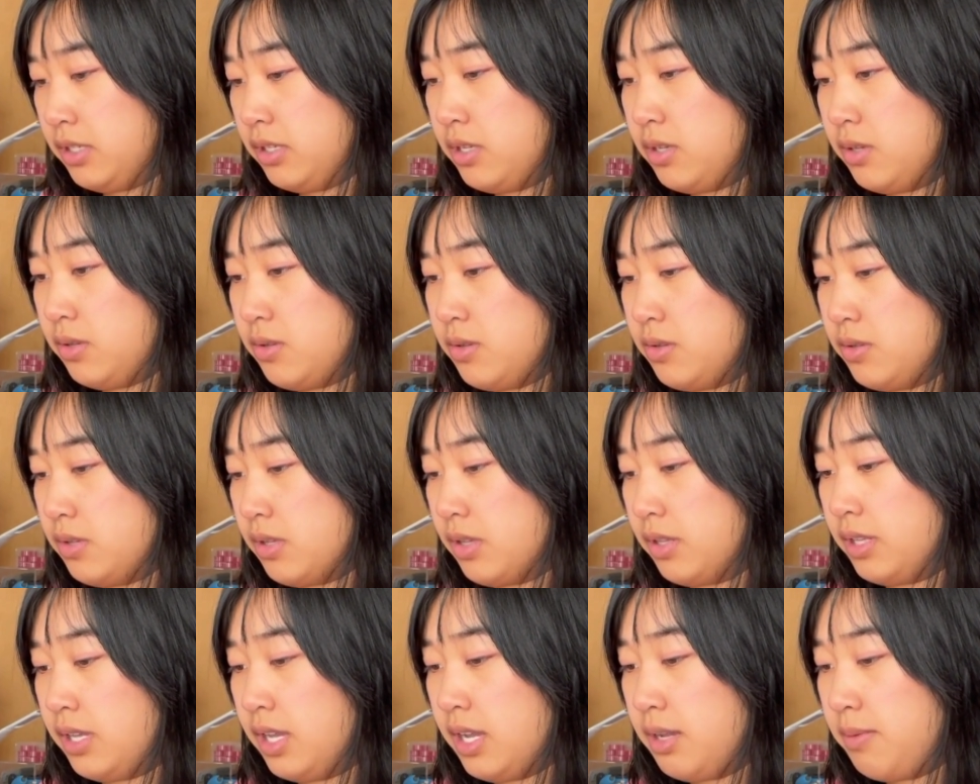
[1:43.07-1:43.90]
use on
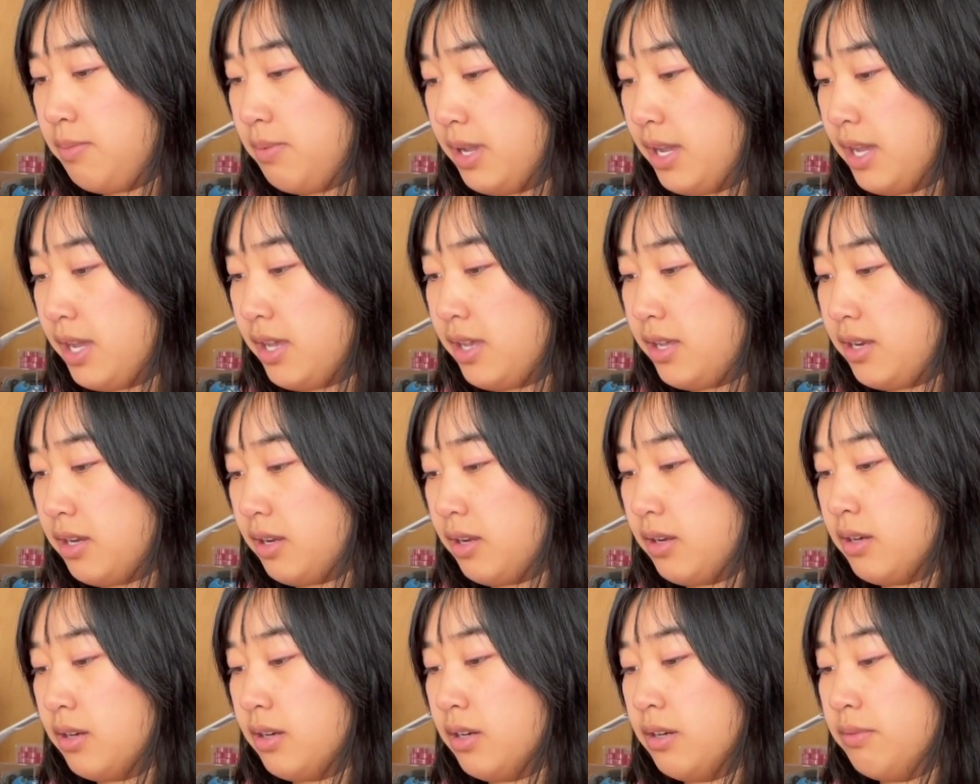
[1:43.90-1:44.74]
the iPad
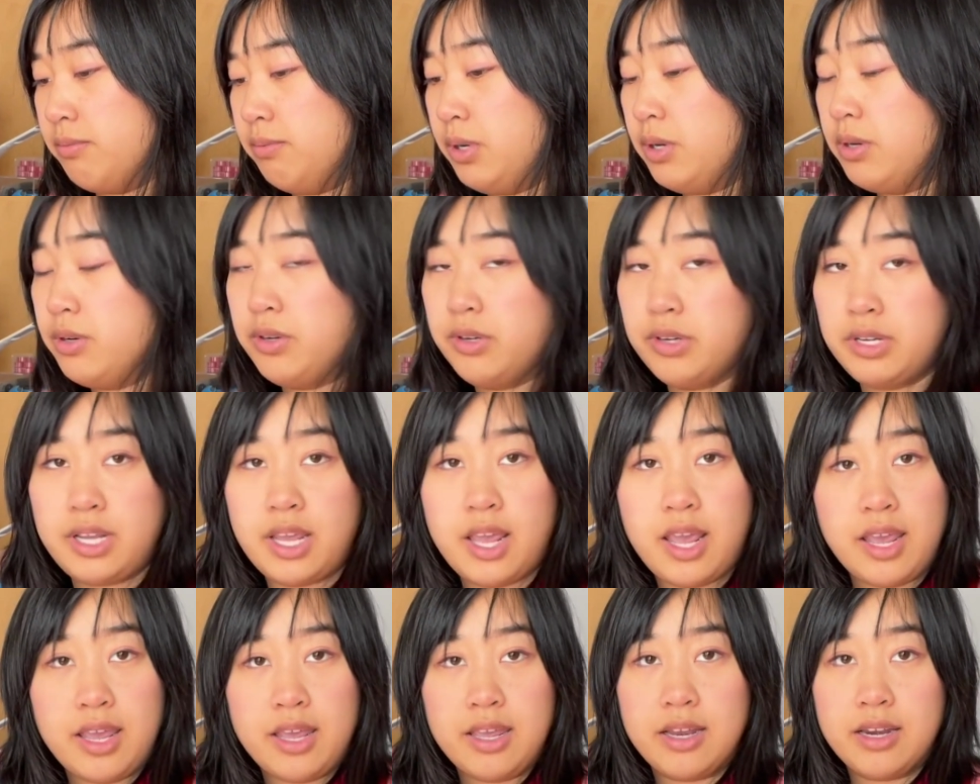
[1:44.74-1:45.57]
are
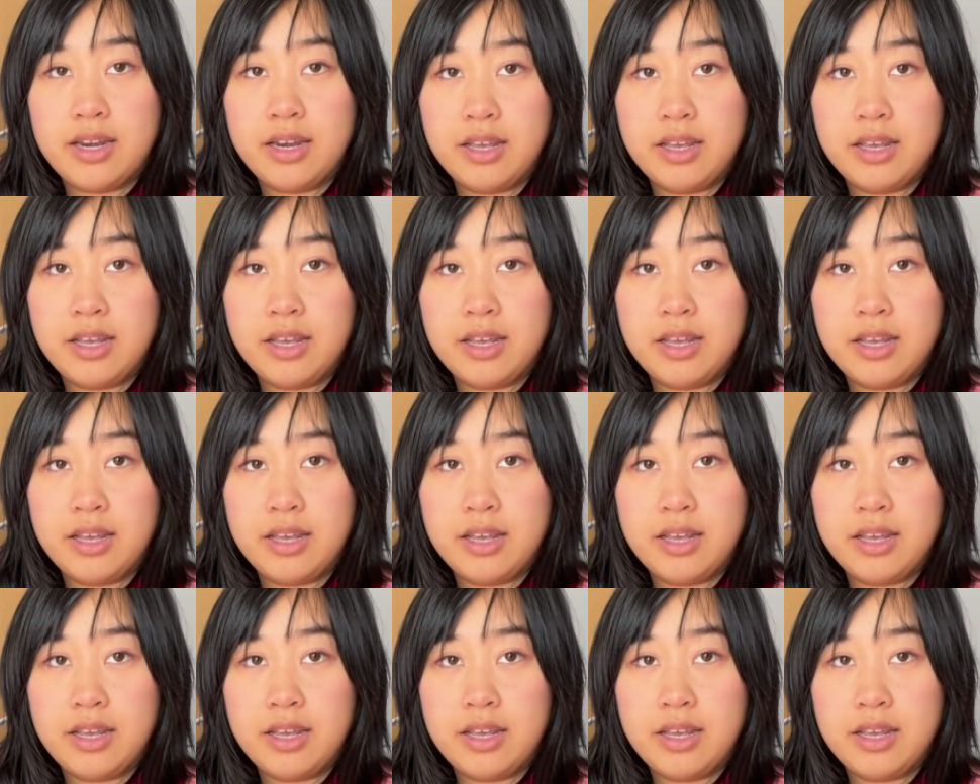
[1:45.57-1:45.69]
Procreate